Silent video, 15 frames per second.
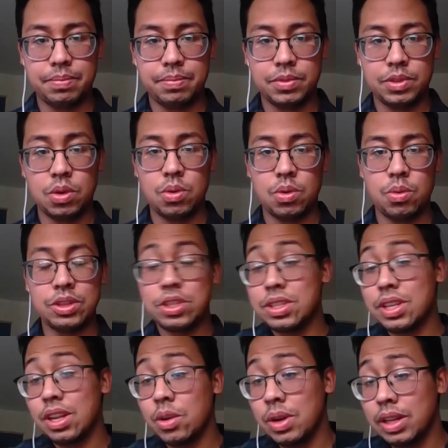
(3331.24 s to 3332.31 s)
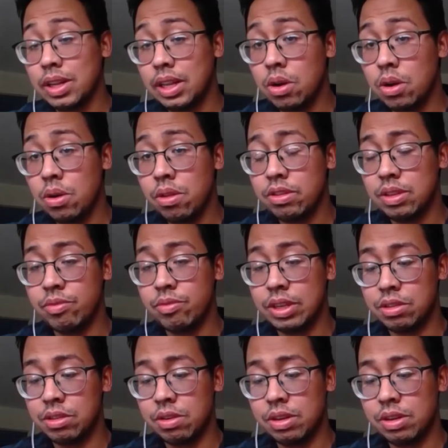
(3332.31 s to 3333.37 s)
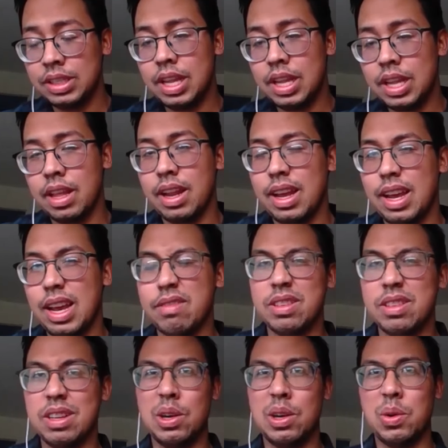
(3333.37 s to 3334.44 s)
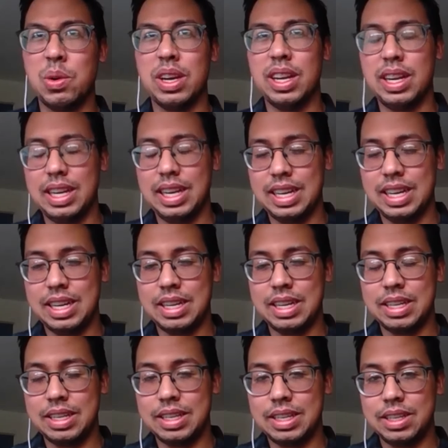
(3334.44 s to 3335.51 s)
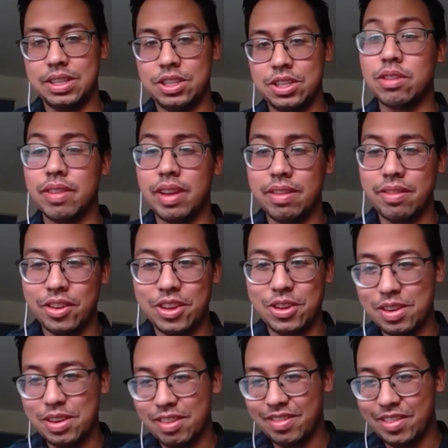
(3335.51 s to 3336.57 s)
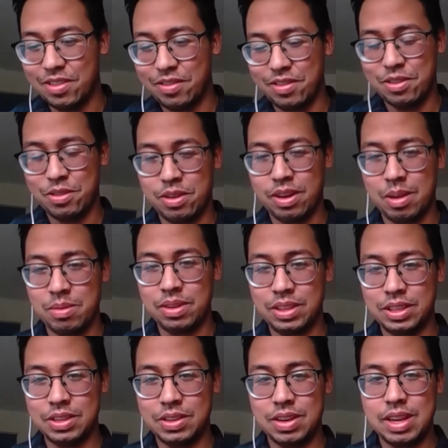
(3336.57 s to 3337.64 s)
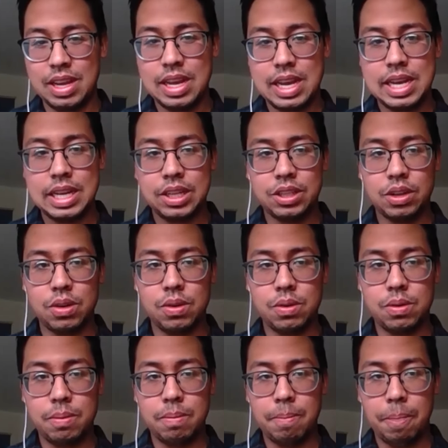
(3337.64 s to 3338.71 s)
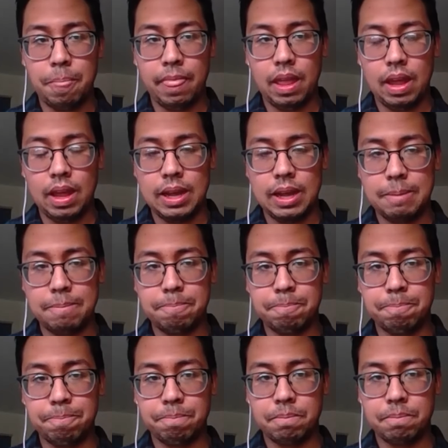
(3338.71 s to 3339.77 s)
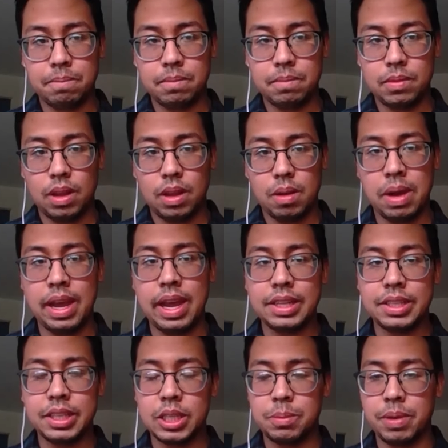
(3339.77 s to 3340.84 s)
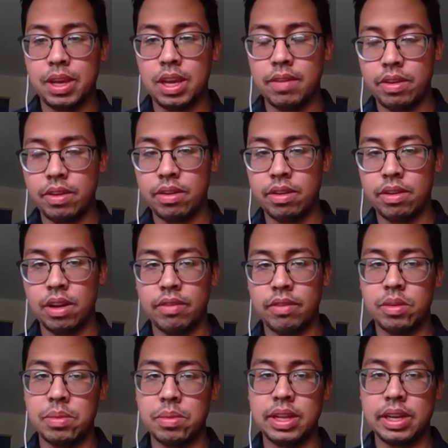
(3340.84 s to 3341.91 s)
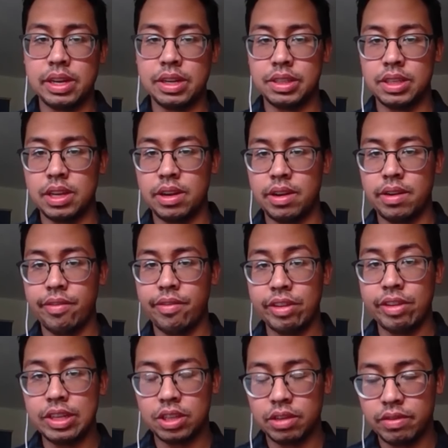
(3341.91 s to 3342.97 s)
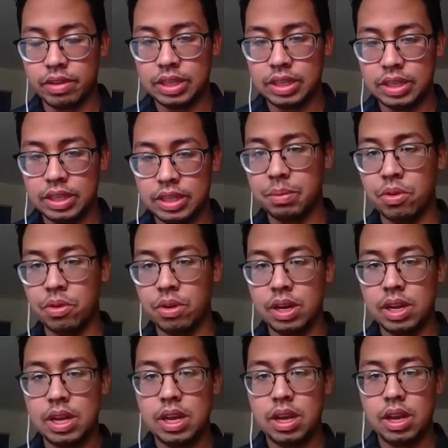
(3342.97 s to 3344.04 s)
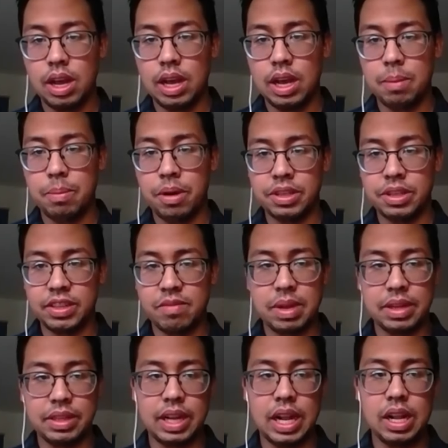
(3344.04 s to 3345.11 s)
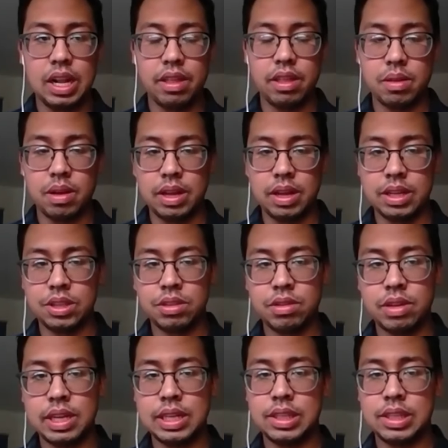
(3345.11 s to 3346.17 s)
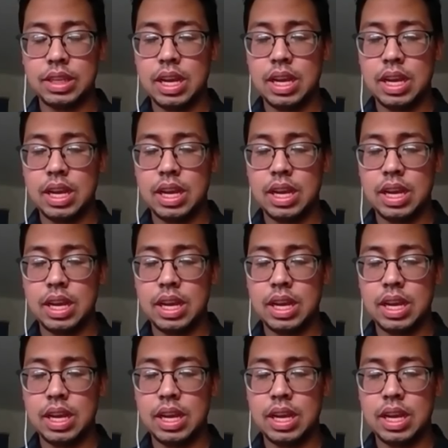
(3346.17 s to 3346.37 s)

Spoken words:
So we're just going to quickly go through some resources, and then I have a quick survey for you if you're able to. So my SSP, if you're not familiar, is a free service to support positive mental health in students.